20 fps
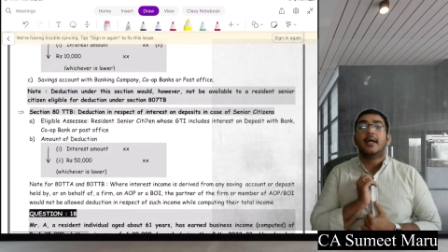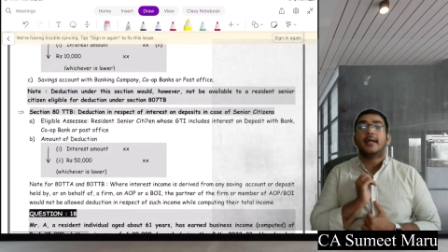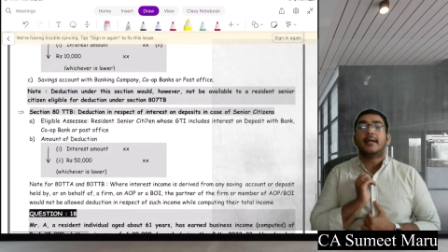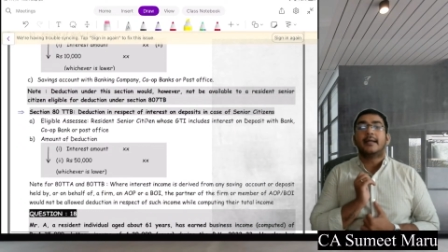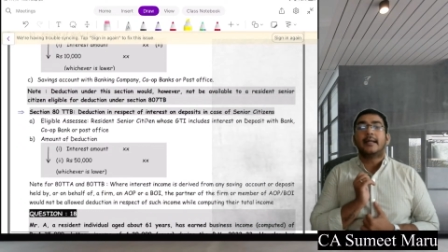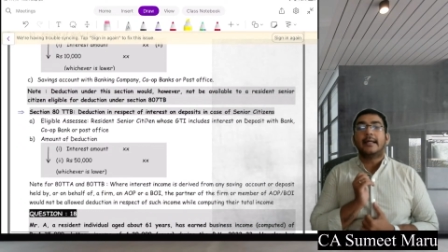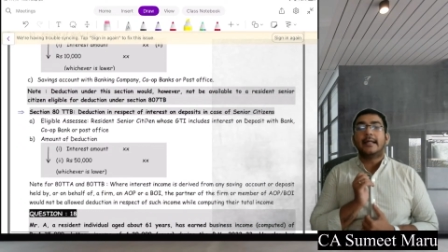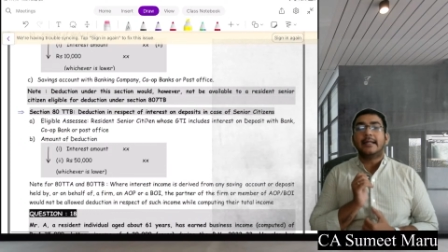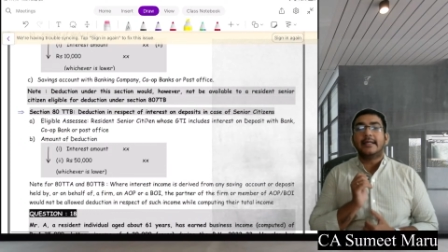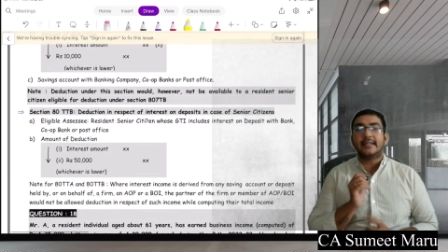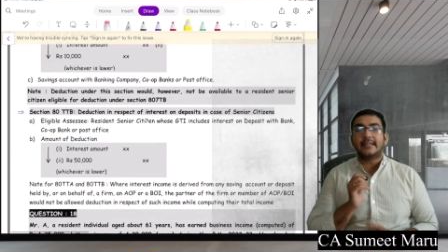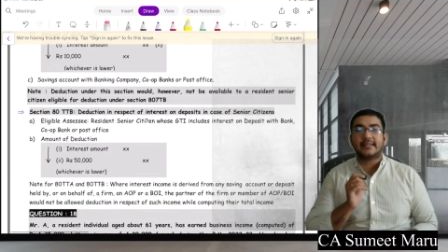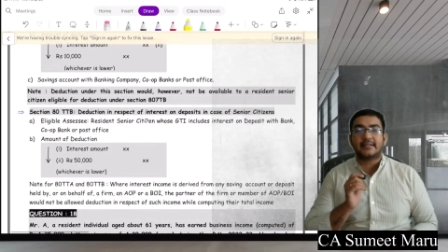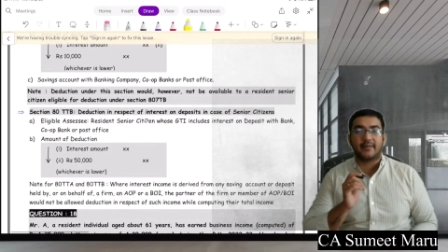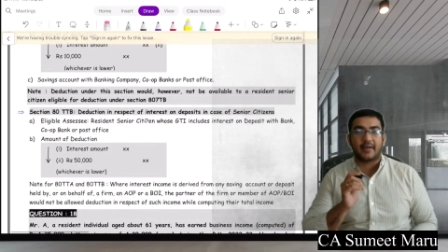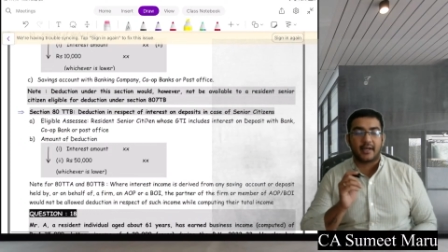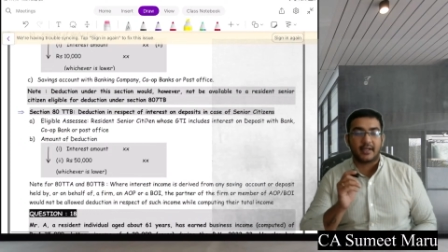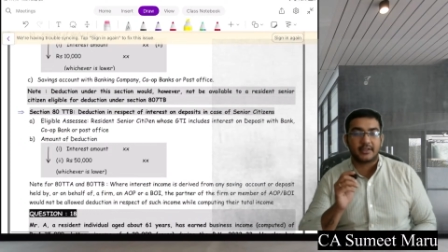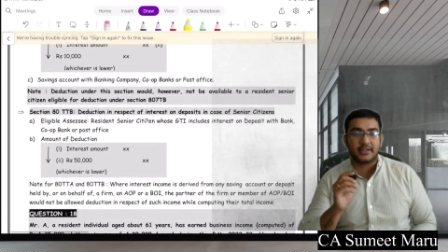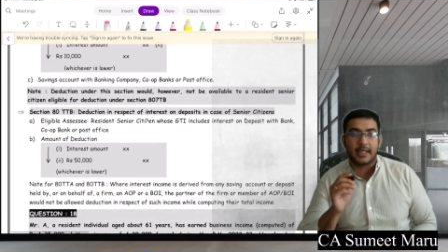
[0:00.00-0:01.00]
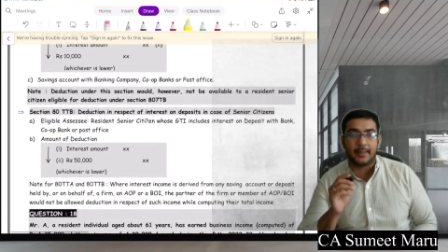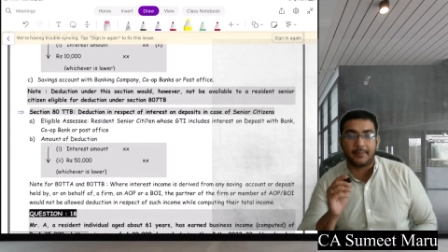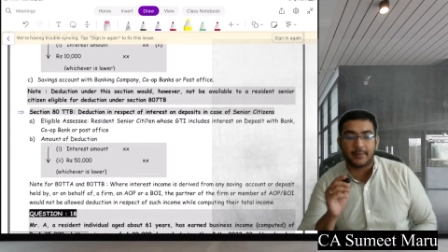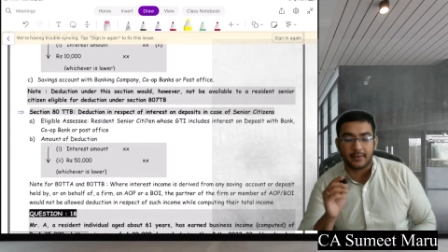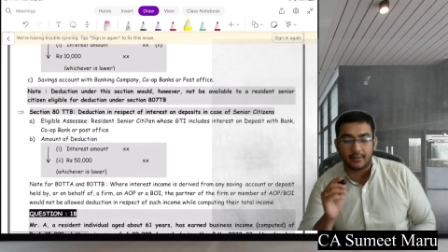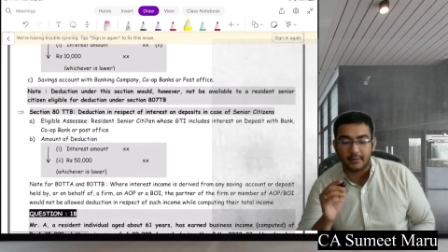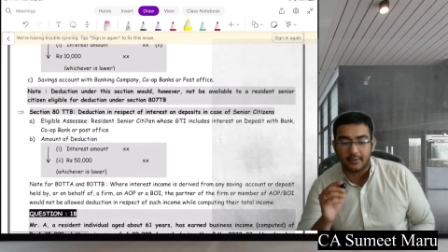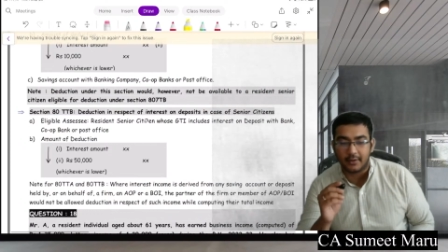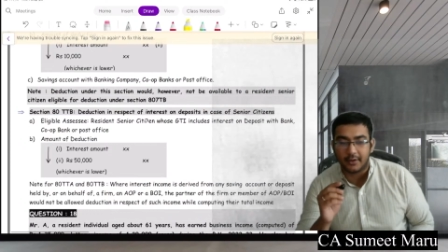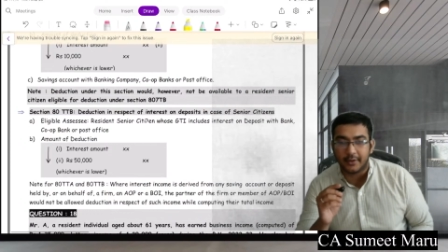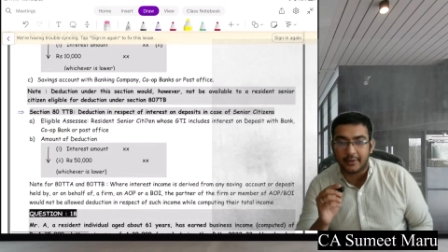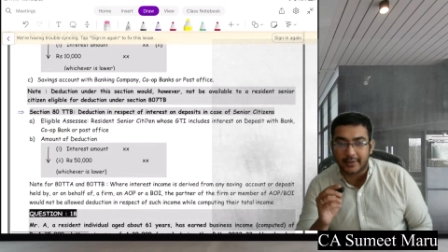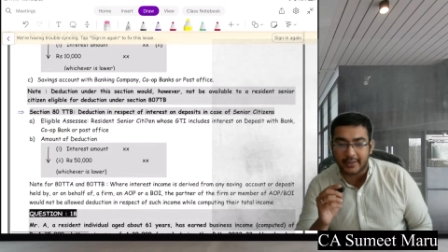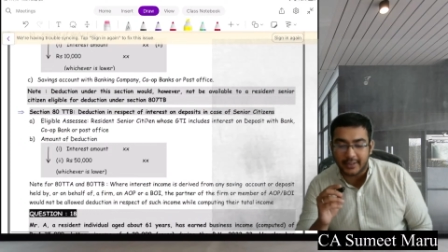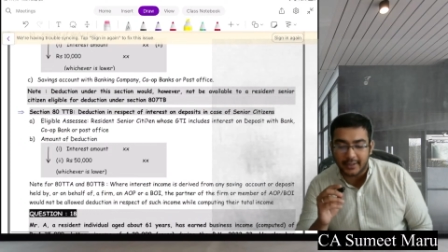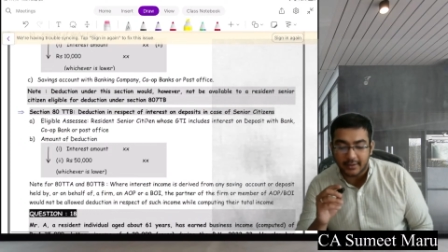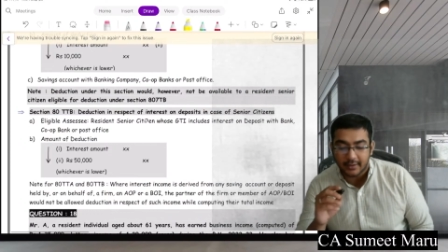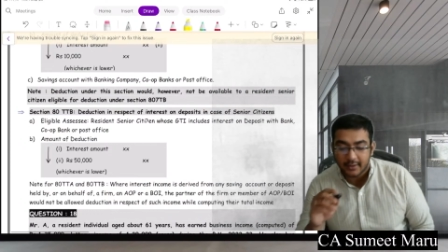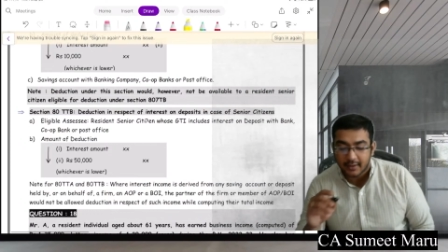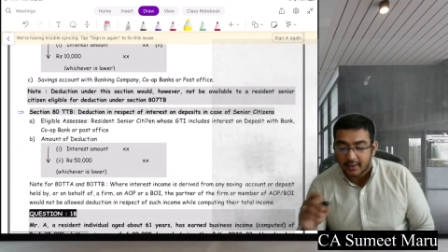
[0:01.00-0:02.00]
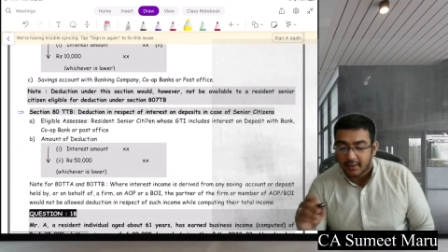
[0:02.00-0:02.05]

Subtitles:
TDS wala chapter. Okay,